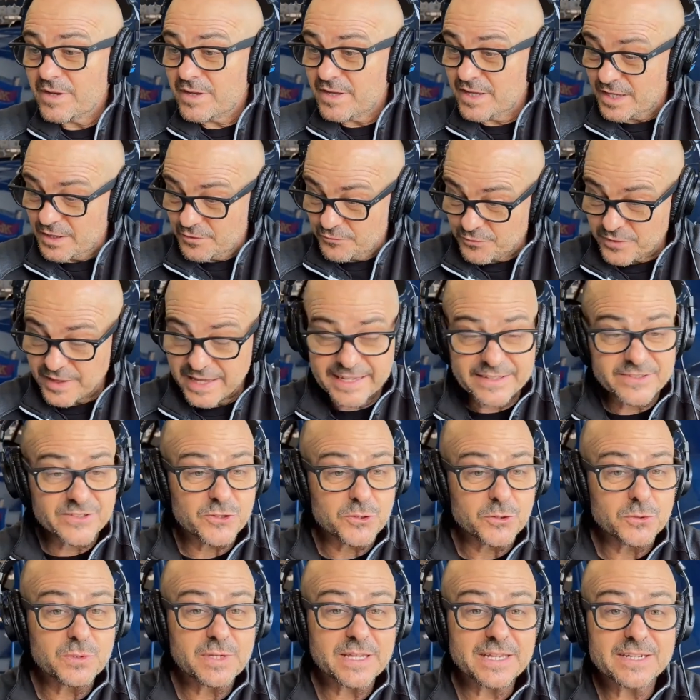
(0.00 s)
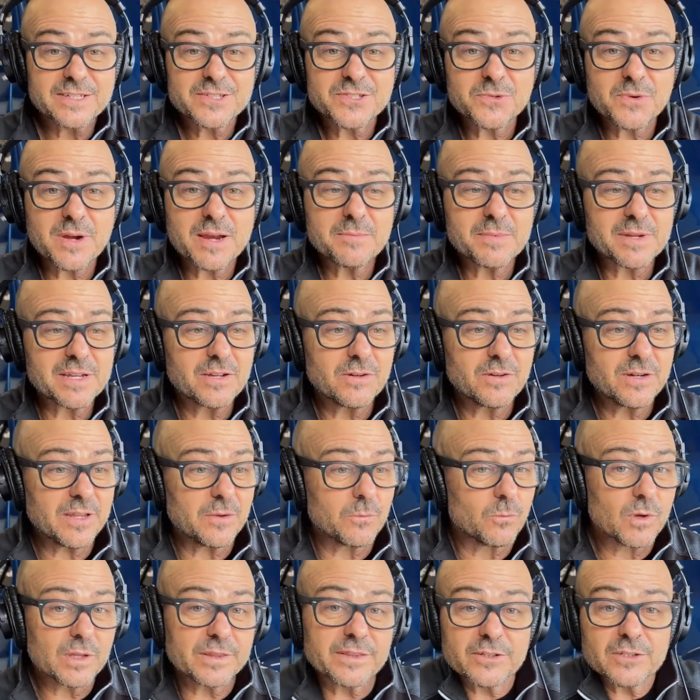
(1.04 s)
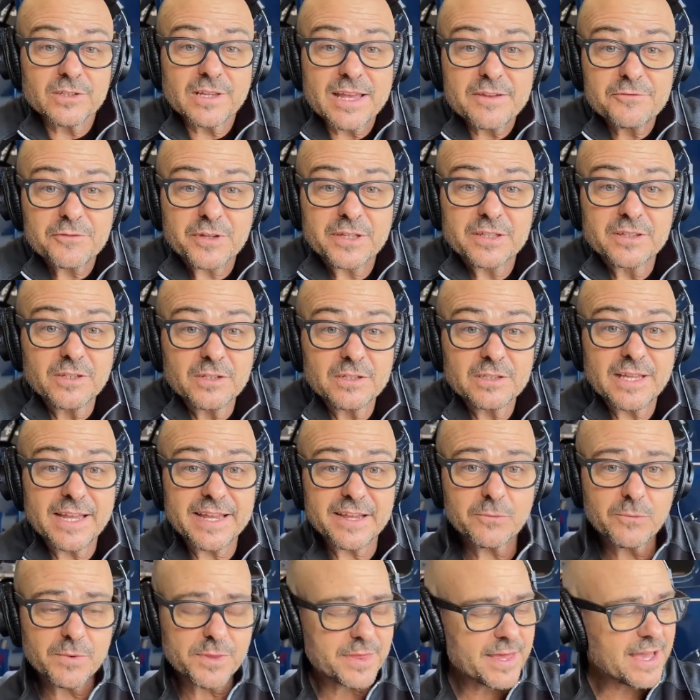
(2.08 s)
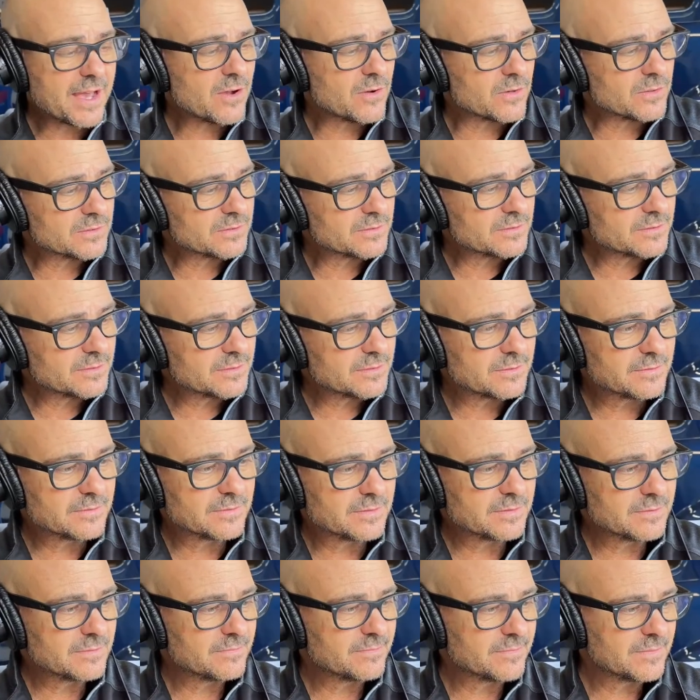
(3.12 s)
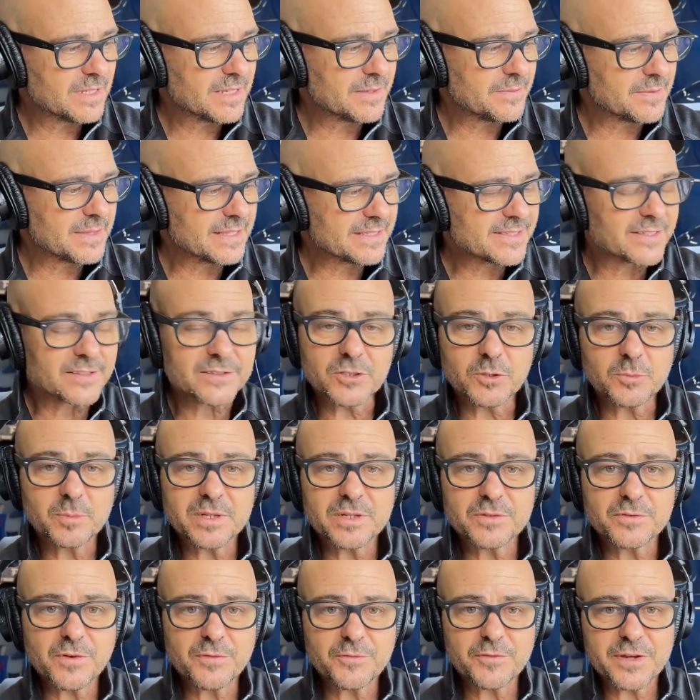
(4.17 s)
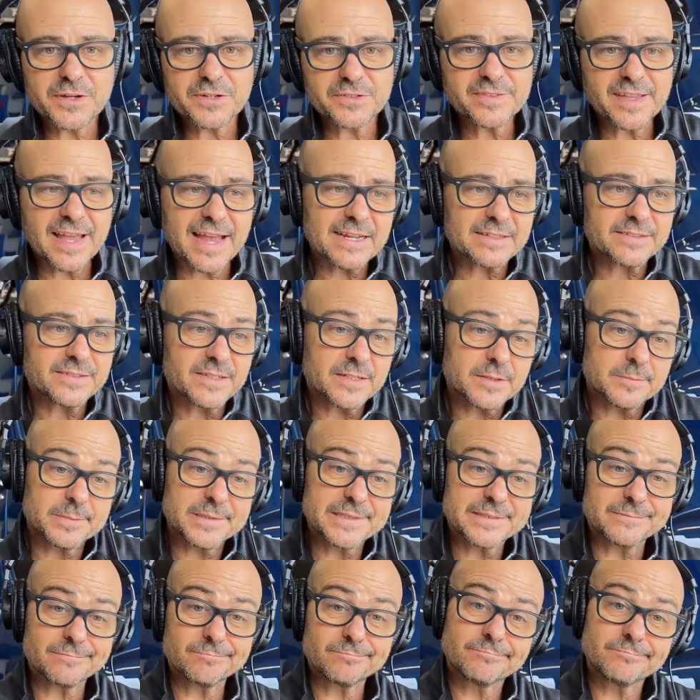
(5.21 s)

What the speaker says: if they do get a ceramic coating and what their life can look like without. That's a little bit of a fear tactic, but